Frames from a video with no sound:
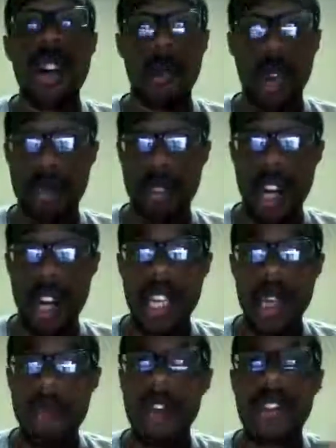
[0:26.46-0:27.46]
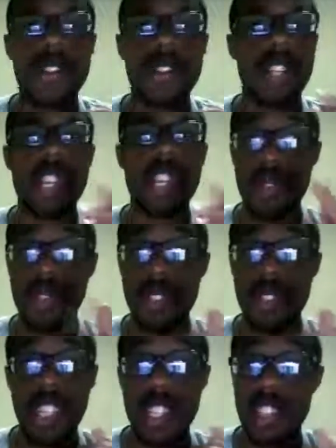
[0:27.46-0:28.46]
what I'm talking about and so that you
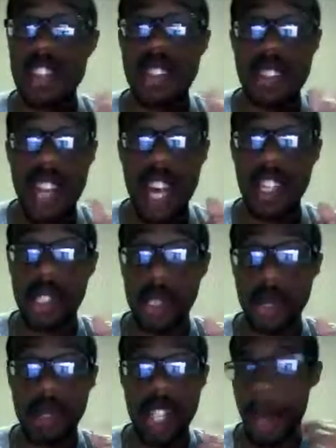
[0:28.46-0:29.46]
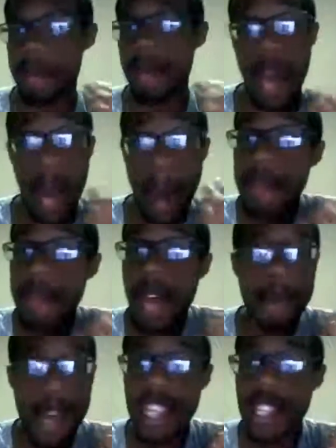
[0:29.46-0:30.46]
see that this is not a joke, that I'm
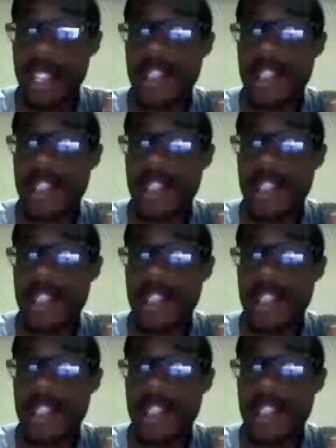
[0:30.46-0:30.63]
not making